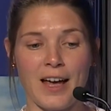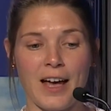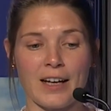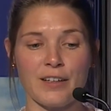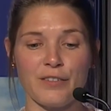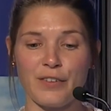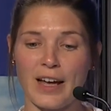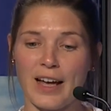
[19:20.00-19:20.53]

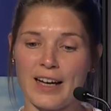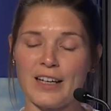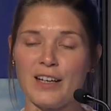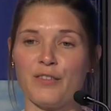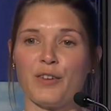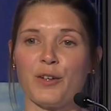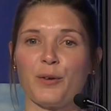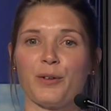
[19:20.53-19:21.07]
And if any
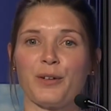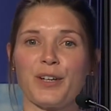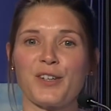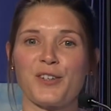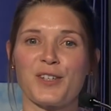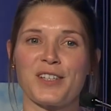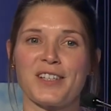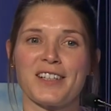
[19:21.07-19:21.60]
of you are
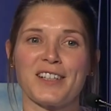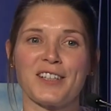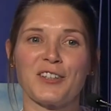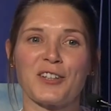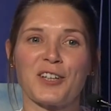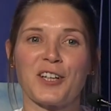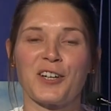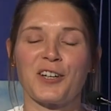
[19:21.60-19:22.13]
interested in
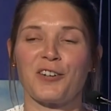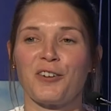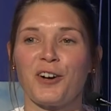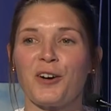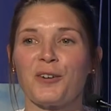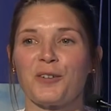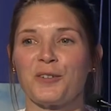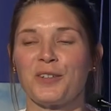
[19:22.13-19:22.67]
looking at your
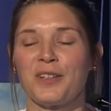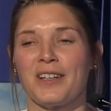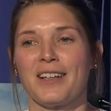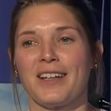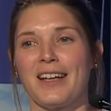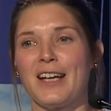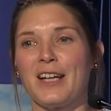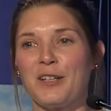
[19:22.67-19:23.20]
own
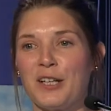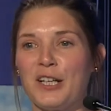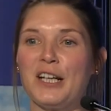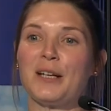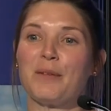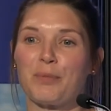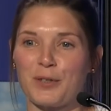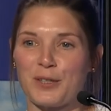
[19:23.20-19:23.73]

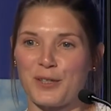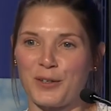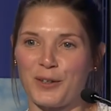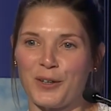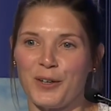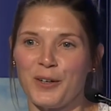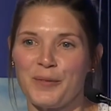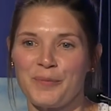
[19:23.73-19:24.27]
Libra
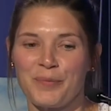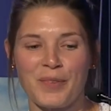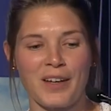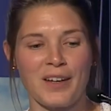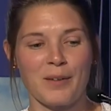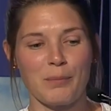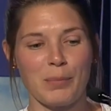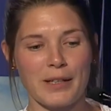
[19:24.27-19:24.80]
score,
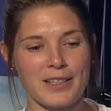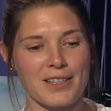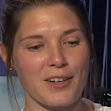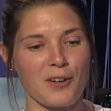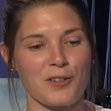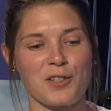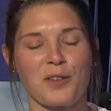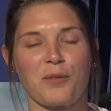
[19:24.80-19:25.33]
please
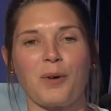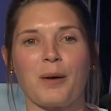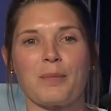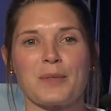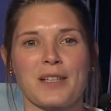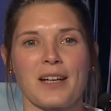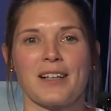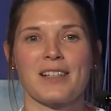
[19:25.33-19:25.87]
go to the
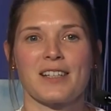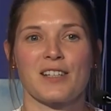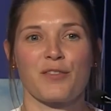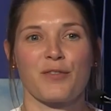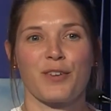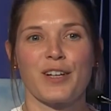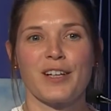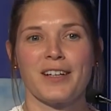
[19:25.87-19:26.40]
website. It's
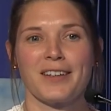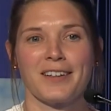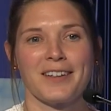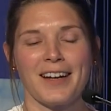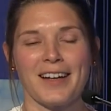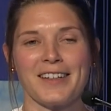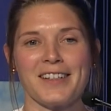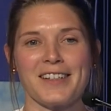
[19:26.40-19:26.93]
free
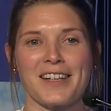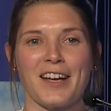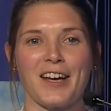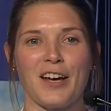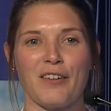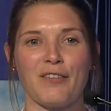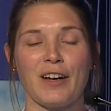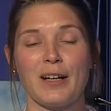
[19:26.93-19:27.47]
and
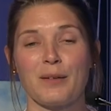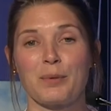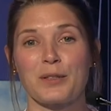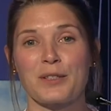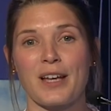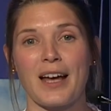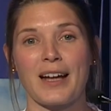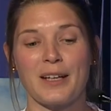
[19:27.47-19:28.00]
available
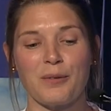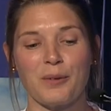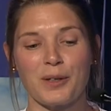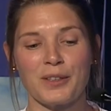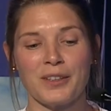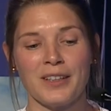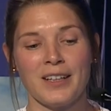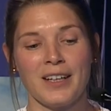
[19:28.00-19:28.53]
to
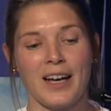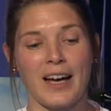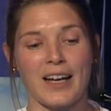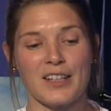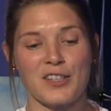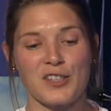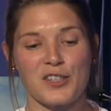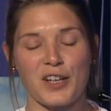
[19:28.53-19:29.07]
anyone,
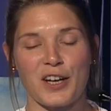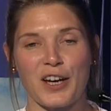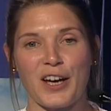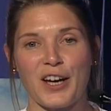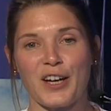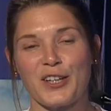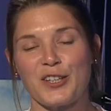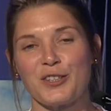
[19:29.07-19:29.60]
and
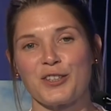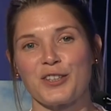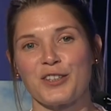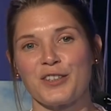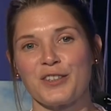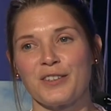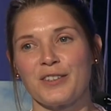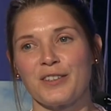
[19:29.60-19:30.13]
you
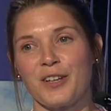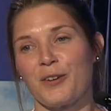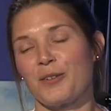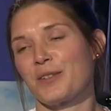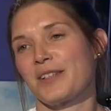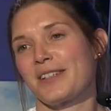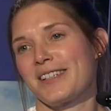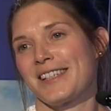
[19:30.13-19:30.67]
can go
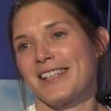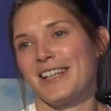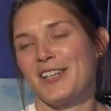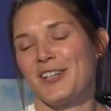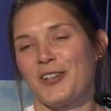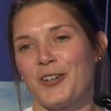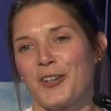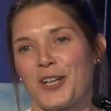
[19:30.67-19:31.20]
and see
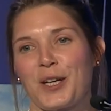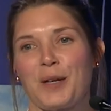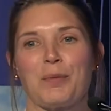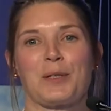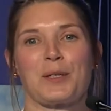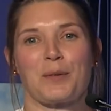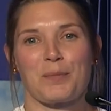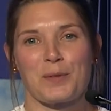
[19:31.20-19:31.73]
your
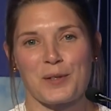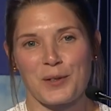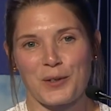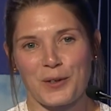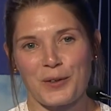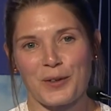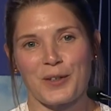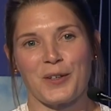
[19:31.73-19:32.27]
Keep It Up
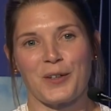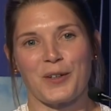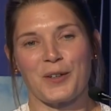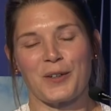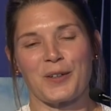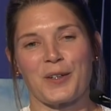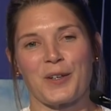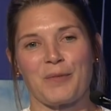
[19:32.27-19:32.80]
score and
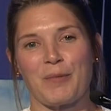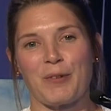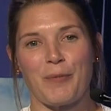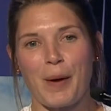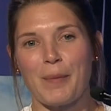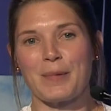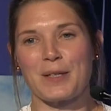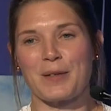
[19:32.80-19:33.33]
your
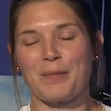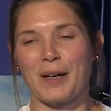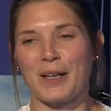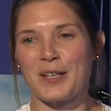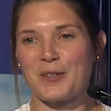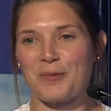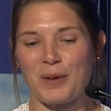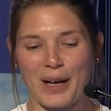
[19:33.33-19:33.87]
Remember to
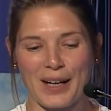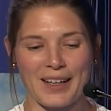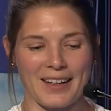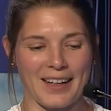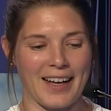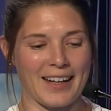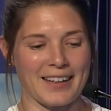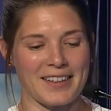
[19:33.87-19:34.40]
Manage Well,
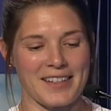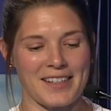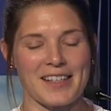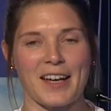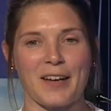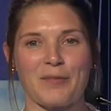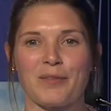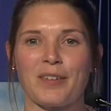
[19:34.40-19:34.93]
and
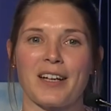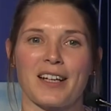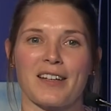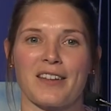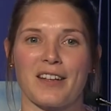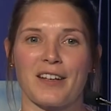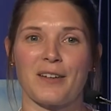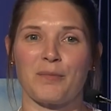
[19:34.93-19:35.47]

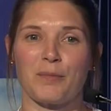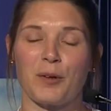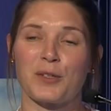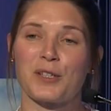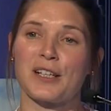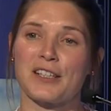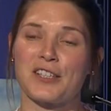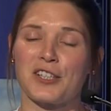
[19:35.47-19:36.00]
get the
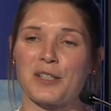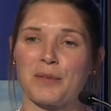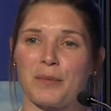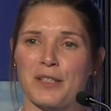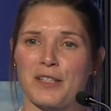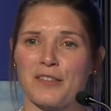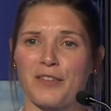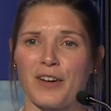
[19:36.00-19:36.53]
most
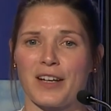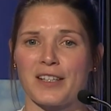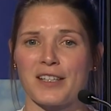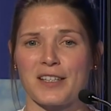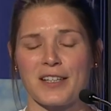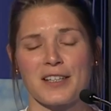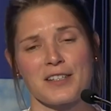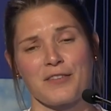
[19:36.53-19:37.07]
legitimate
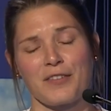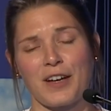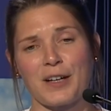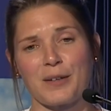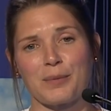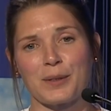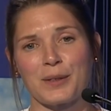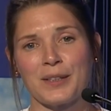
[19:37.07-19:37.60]
advice that's
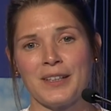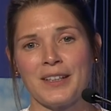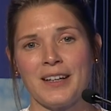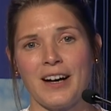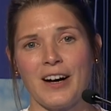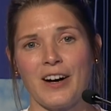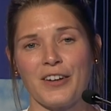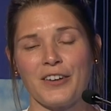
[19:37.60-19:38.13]
available
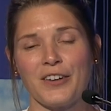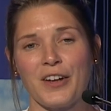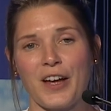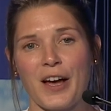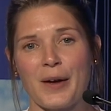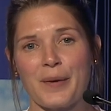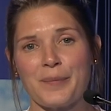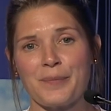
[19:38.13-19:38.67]

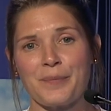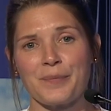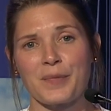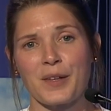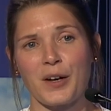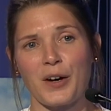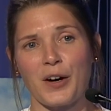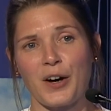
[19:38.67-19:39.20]
on
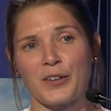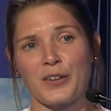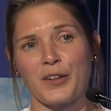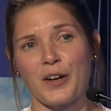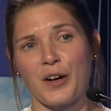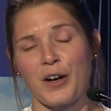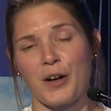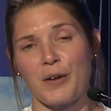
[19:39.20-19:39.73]

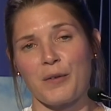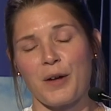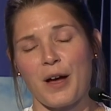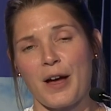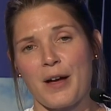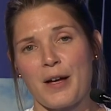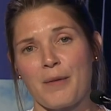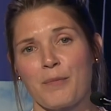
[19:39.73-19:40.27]

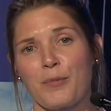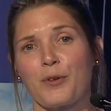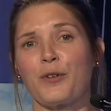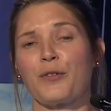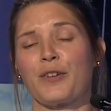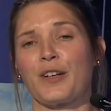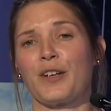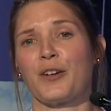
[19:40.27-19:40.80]

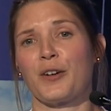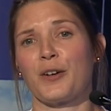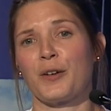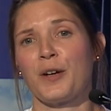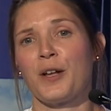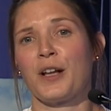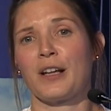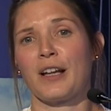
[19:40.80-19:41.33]
improving your
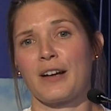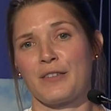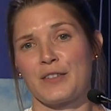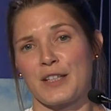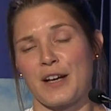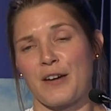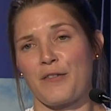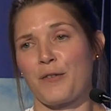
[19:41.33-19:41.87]

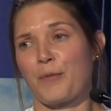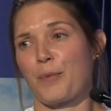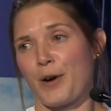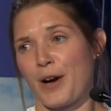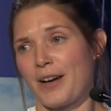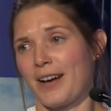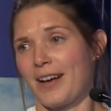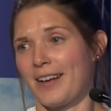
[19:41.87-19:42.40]
lifestyle for
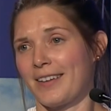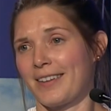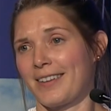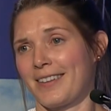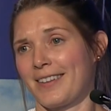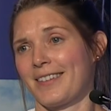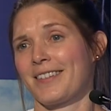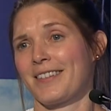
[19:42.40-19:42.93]
brain health.
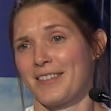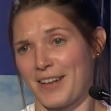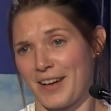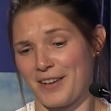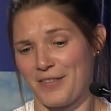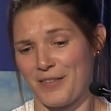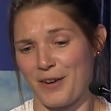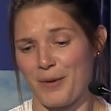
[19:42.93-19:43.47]

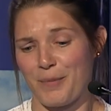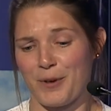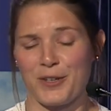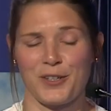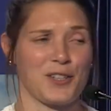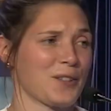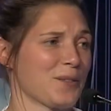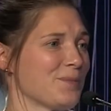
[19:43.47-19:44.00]
Thank you very
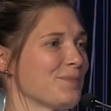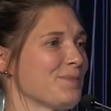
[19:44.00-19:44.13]
much.